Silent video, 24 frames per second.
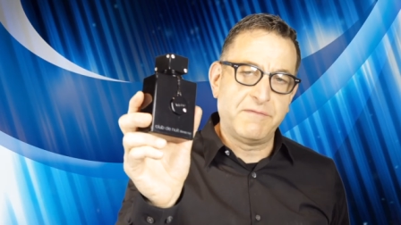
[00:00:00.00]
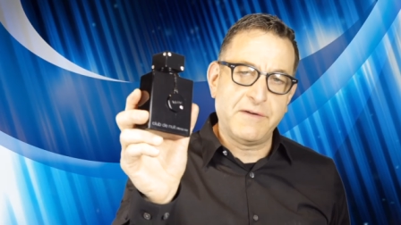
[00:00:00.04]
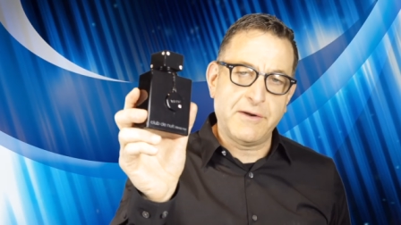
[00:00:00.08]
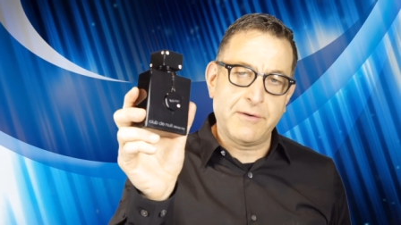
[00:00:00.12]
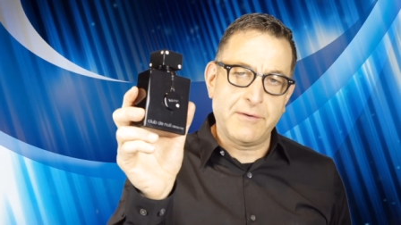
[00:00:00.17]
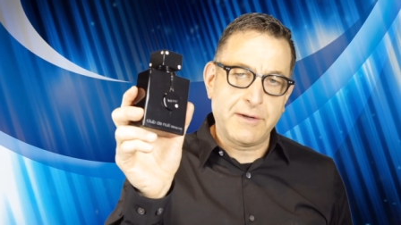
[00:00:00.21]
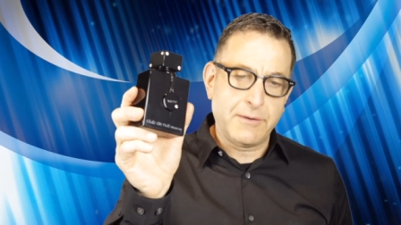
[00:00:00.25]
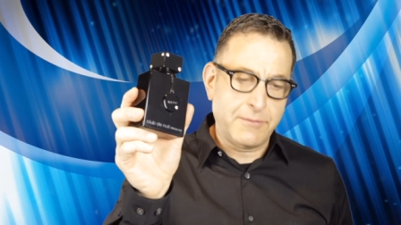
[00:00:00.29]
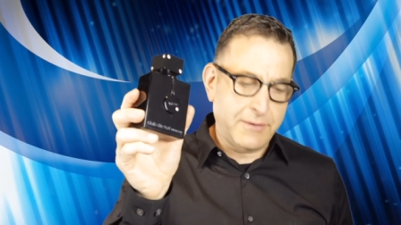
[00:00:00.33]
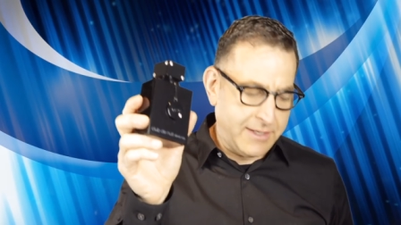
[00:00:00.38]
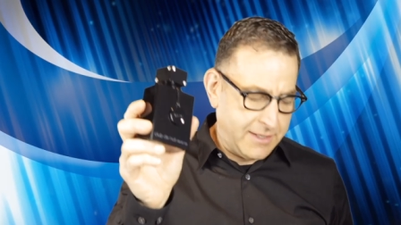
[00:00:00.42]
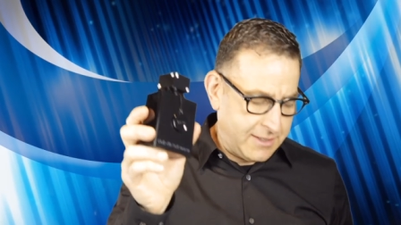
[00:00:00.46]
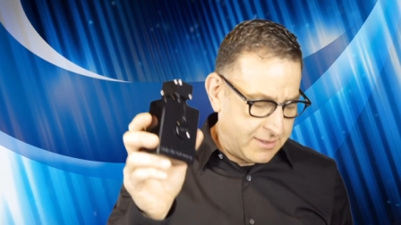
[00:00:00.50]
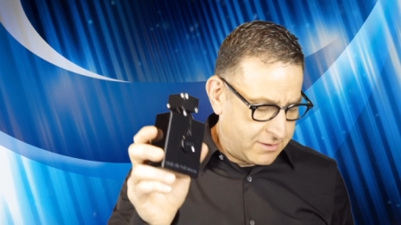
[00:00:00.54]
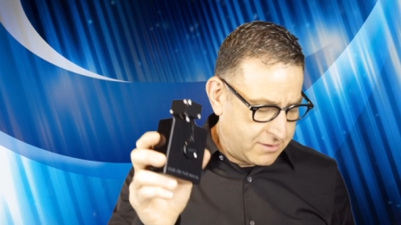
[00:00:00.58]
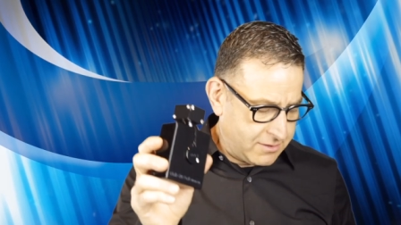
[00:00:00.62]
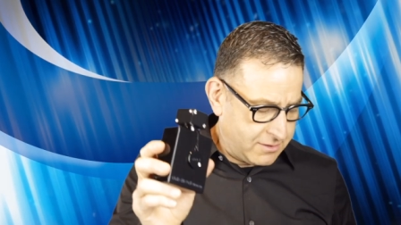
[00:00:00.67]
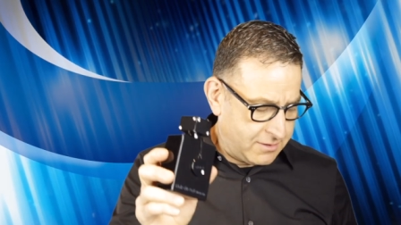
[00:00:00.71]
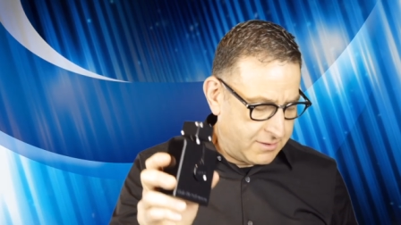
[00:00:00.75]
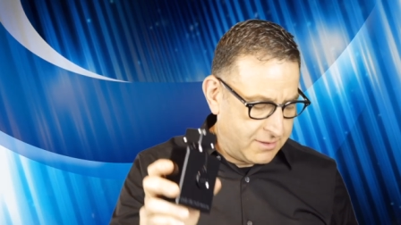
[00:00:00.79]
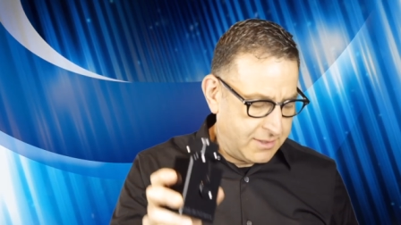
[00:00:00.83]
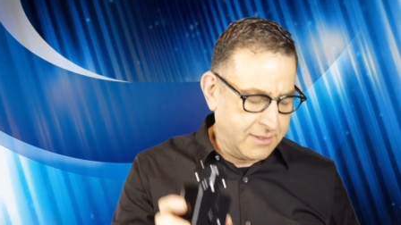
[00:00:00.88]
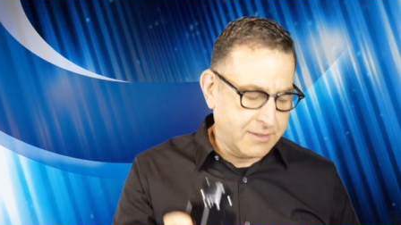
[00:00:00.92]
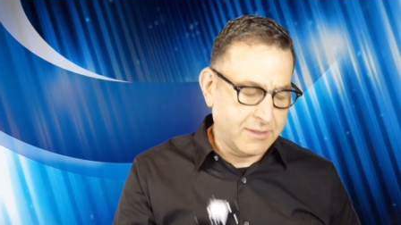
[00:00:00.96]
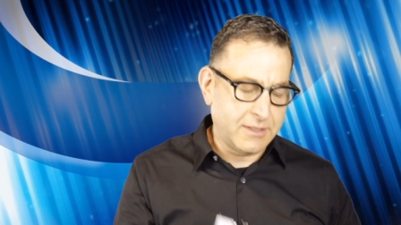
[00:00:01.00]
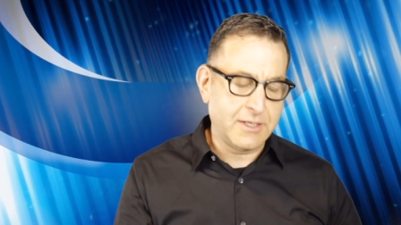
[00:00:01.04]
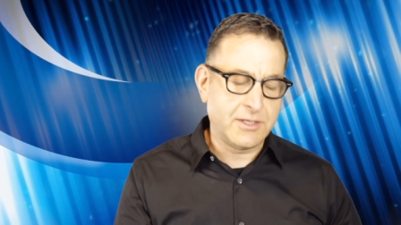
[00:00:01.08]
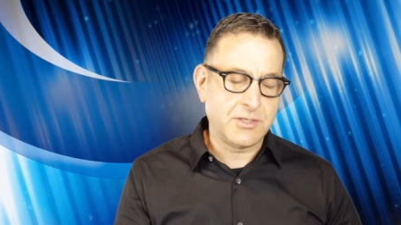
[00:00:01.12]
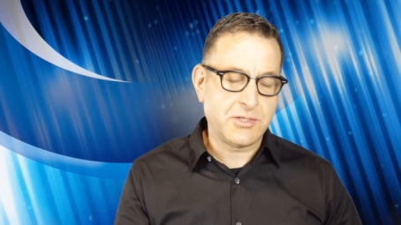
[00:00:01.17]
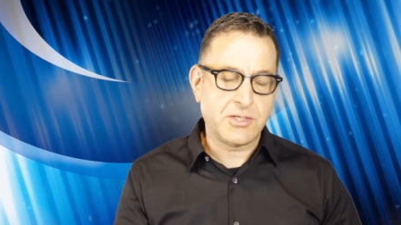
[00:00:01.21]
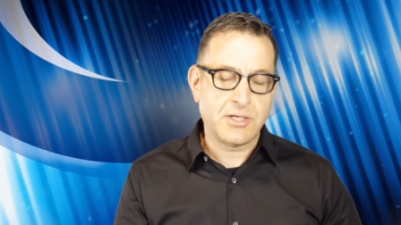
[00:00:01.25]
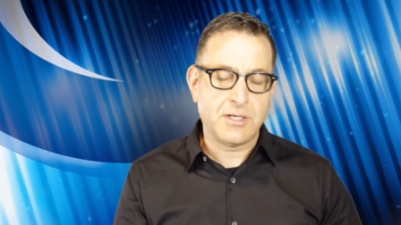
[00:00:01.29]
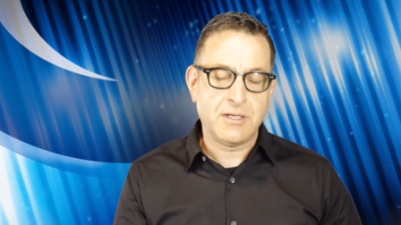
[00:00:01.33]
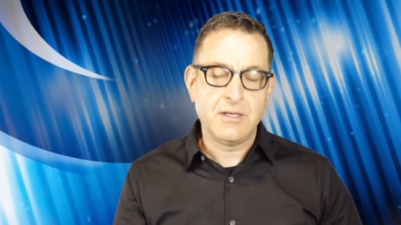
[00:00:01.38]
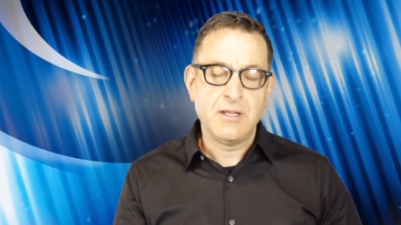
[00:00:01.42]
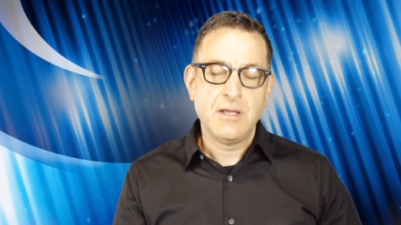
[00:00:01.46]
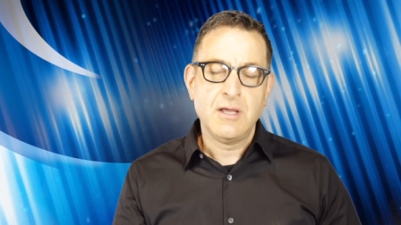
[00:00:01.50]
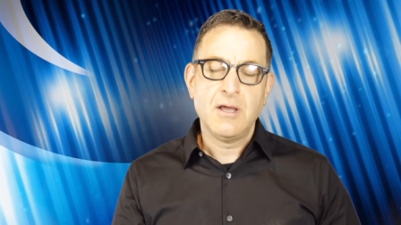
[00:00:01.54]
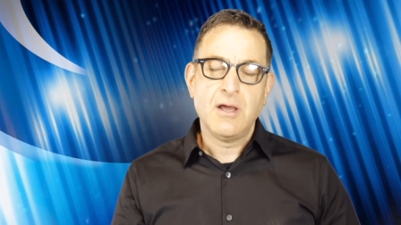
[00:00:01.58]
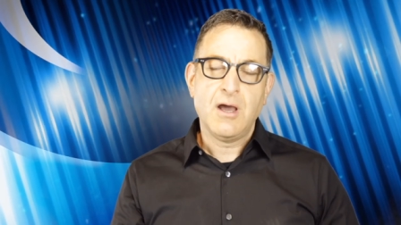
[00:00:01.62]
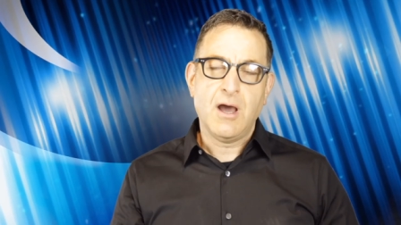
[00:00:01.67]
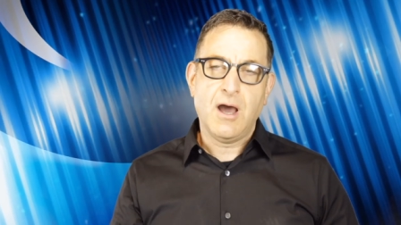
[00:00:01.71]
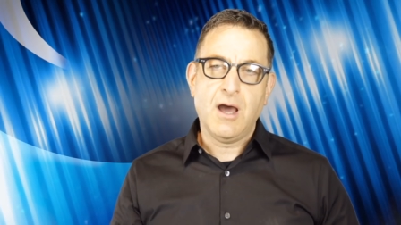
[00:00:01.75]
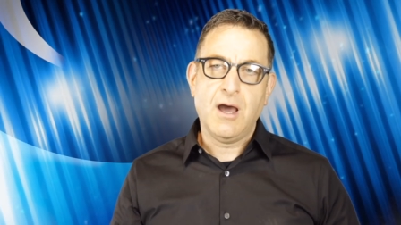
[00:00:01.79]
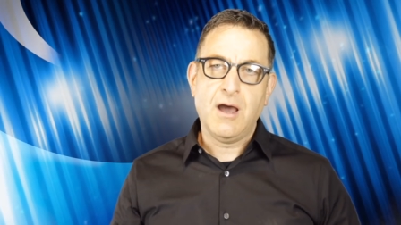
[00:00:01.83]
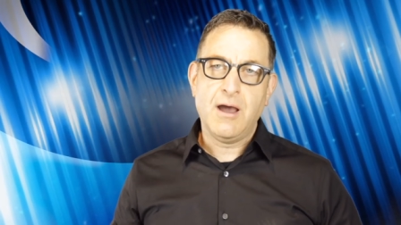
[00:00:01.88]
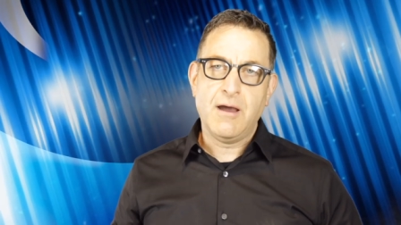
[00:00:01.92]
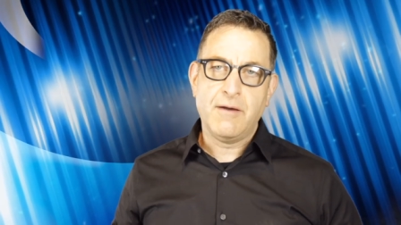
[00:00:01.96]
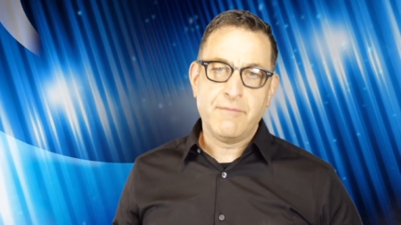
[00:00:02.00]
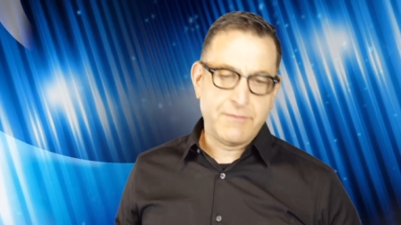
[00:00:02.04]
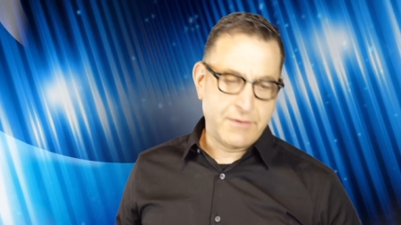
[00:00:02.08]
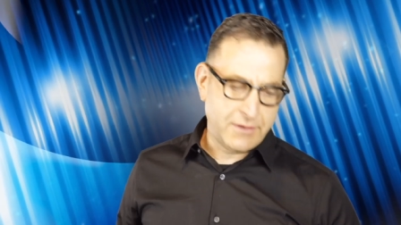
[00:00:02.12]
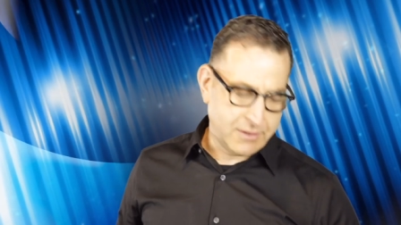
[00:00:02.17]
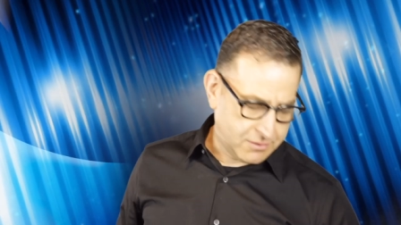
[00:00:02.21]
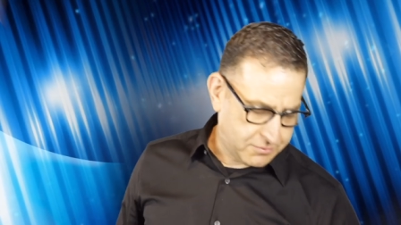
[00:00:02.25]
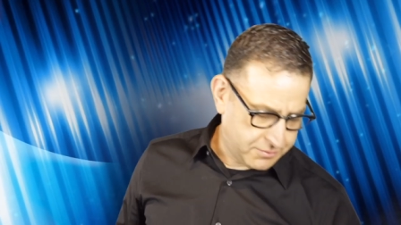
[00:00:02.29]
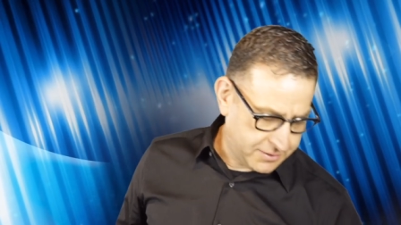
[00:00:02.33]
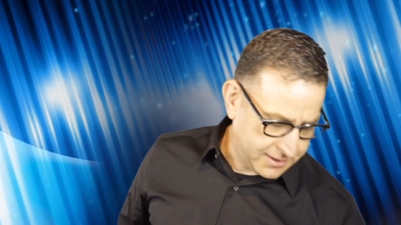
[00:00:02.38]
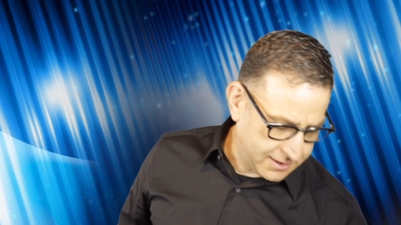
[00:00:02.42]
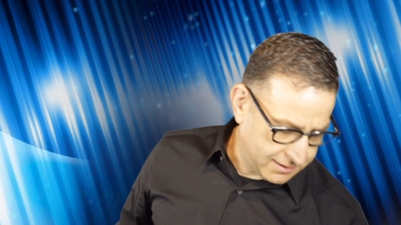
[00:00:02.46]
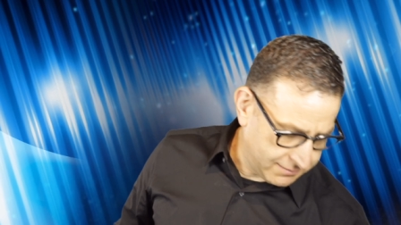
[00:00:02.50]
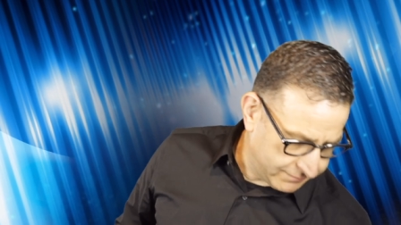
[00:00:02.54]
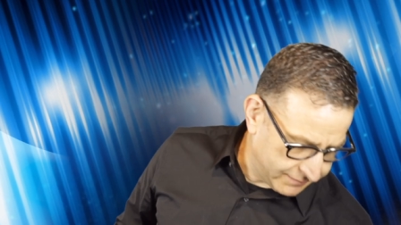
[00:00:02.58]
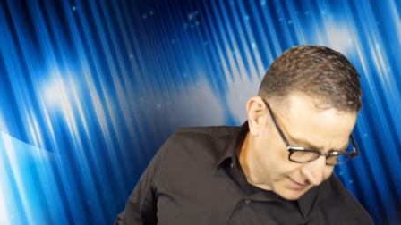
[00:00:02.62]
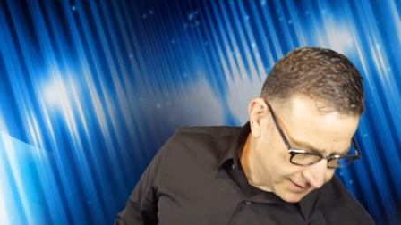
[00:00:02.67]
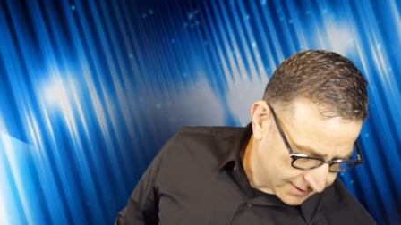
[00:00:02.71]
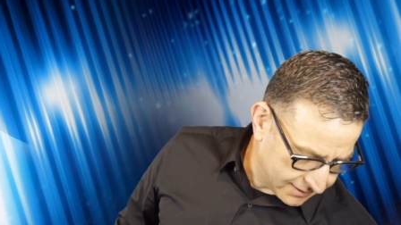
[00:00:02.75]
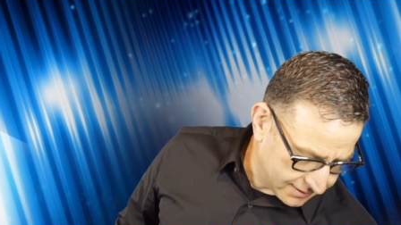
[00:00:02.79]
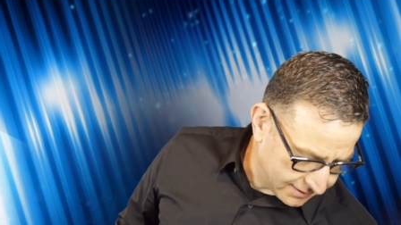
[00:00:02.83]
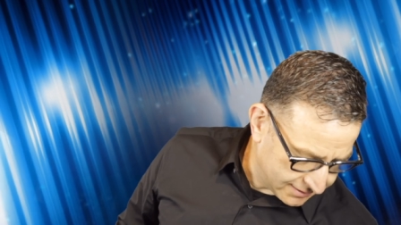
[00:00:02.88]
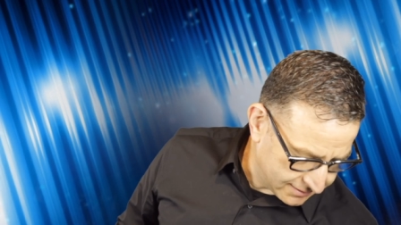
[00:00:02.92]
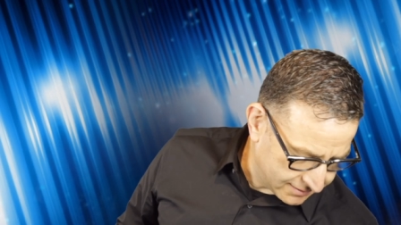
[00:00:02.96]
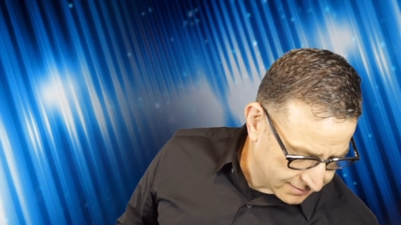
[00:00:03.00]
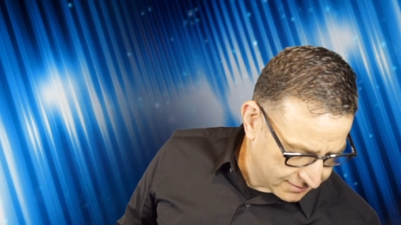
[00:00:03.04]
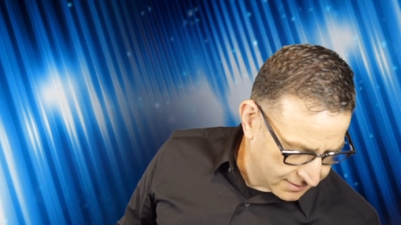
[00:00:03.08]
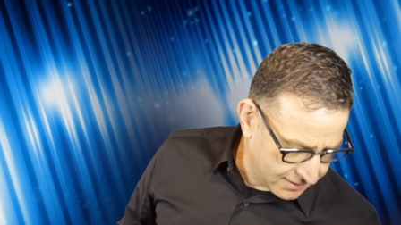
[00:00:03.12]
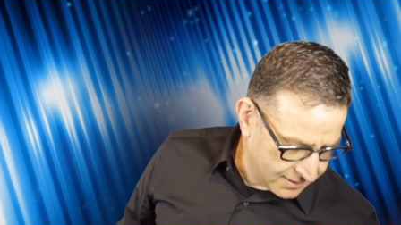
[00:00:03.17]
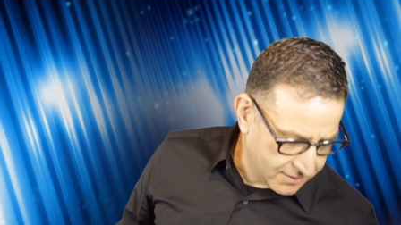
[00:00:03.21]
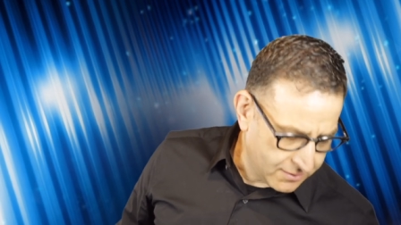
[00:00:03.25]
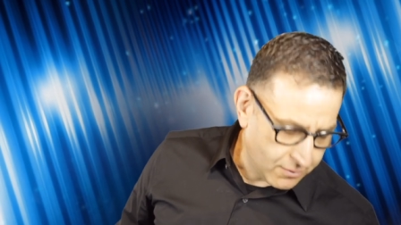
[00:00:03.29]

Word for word: very, very good edition of the Creed Aventus.